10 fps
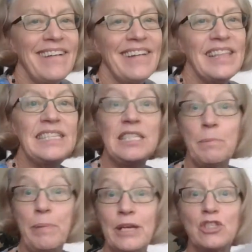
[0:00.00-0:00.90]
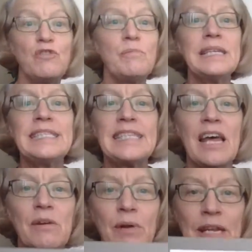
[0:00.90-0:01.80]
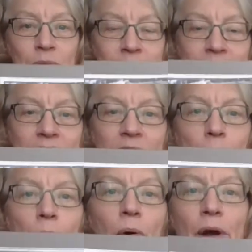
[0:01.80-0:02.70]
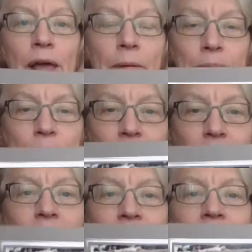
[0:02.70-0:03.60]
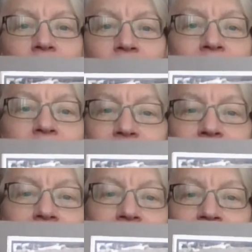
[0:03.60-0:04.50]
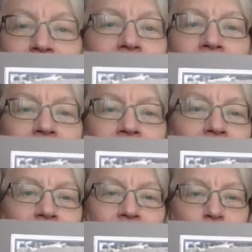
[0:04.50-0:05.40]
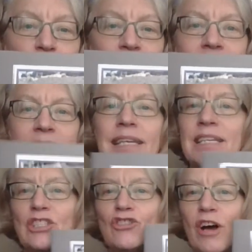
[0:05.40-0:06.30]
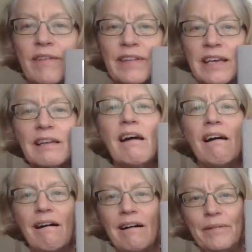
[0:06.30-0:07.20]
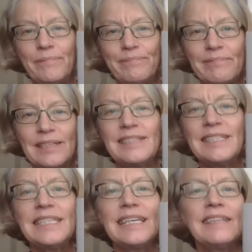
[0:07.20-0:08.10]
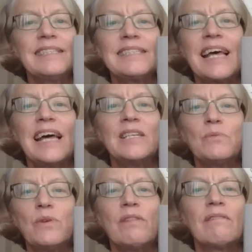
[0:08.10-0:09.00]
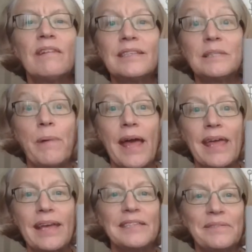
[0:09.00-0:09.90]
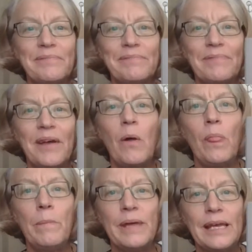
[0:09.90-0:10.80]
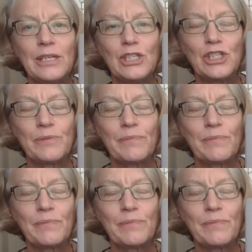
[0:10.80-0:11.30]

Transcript: This is a picture of my son when he was a little boy. There he is, sitting in the sand, pretending he's driving a car. He's sitting in the sand with a spade on the beach.